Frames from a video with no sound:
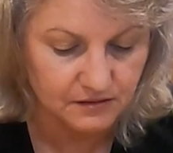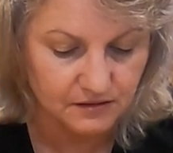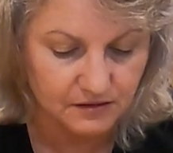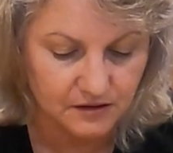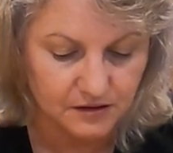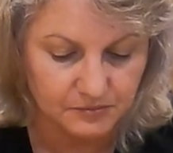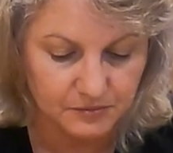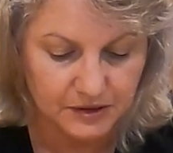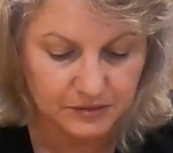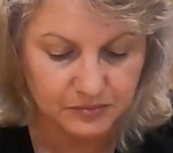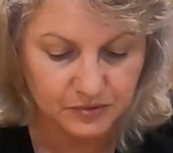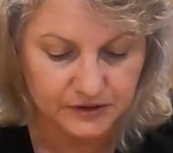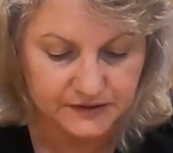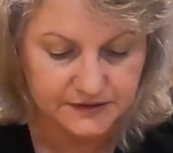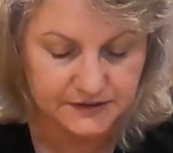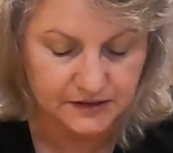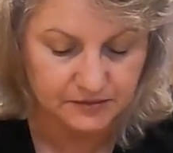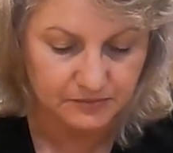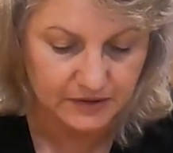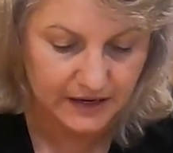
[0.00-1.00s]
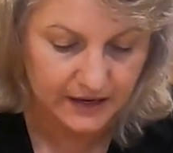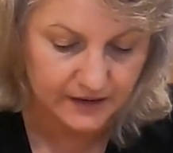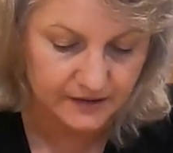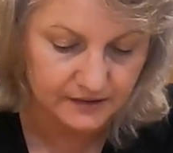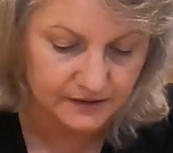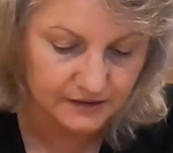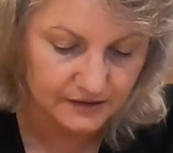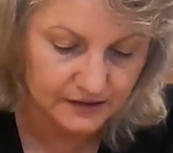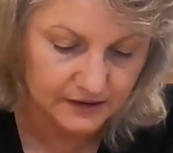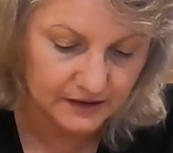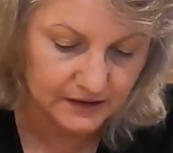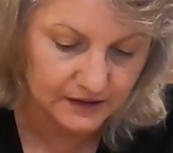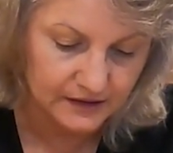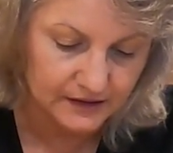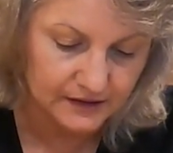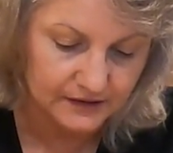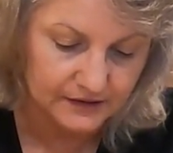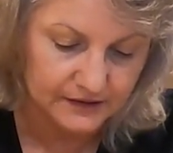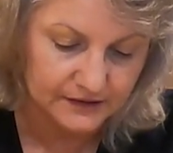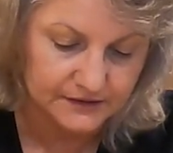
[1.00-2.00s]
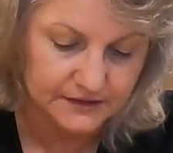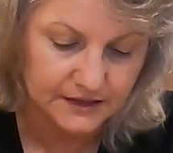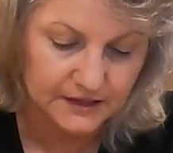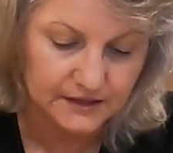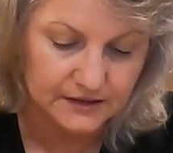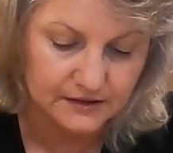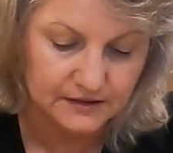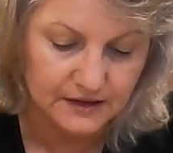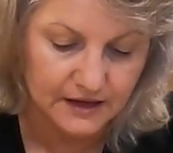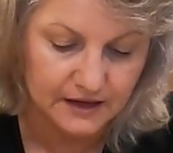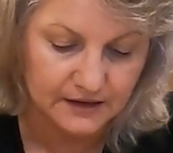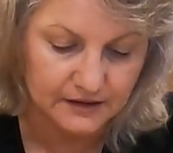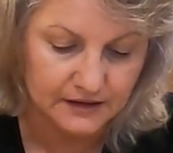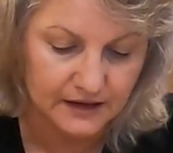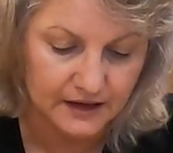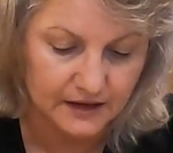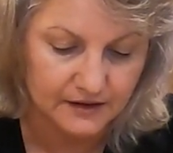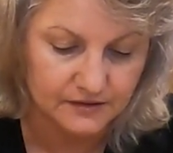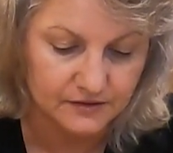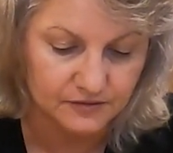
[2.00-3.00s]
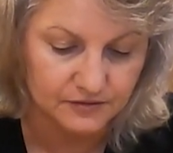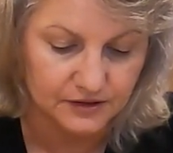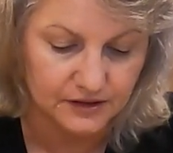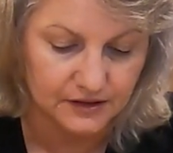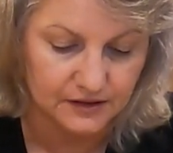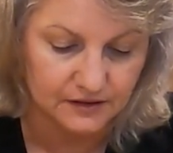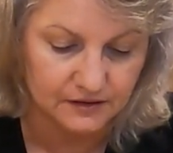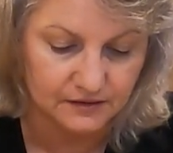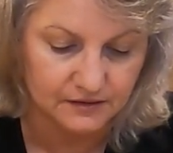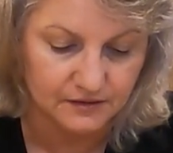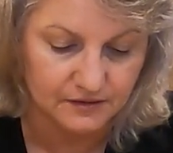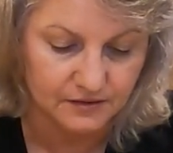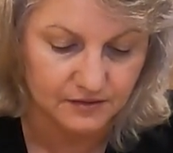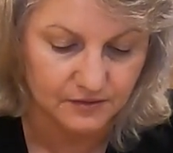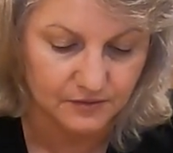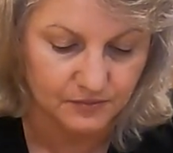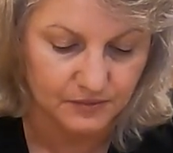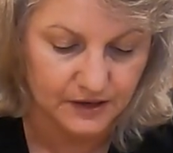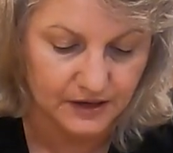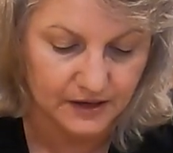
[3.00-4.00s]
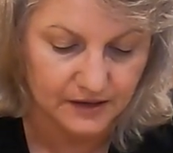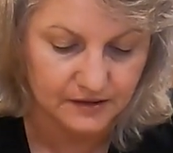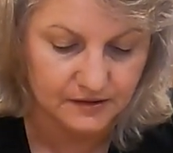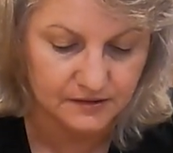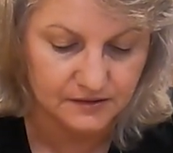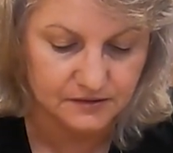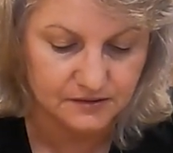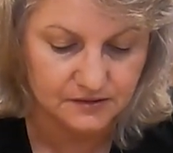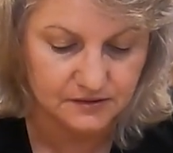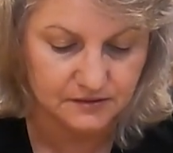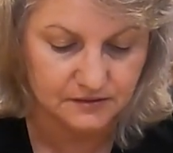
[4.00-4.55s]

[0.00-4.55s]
on my pressing mat, and I take that gathering thread